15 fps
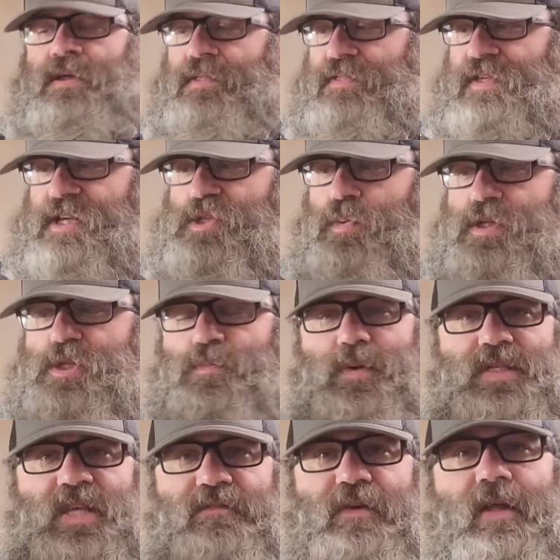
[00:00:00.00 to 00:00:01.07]
This one
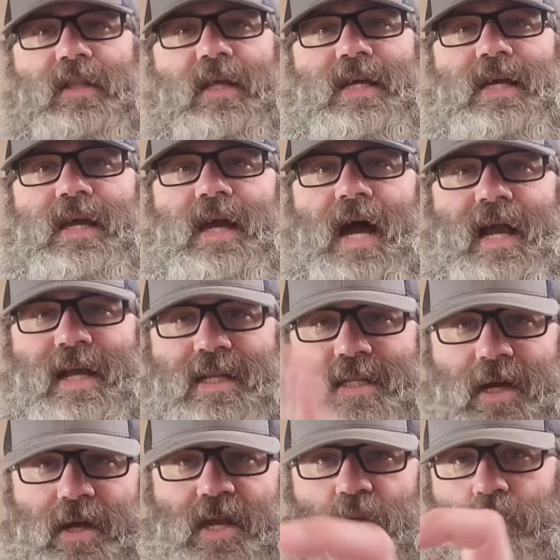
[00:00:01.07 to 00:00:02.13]
specifically, I could
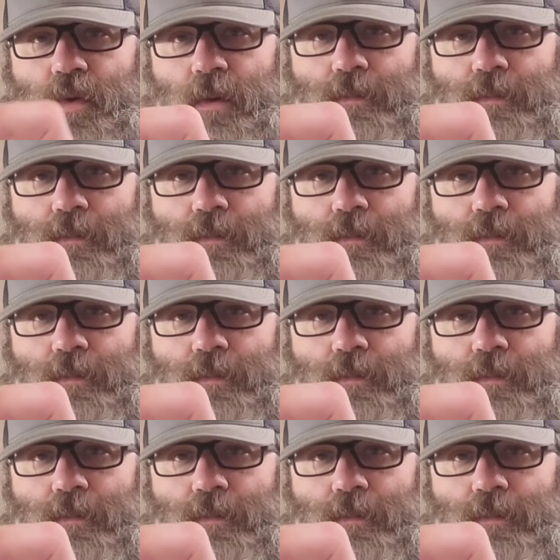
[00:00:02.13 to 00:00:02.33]
tell you real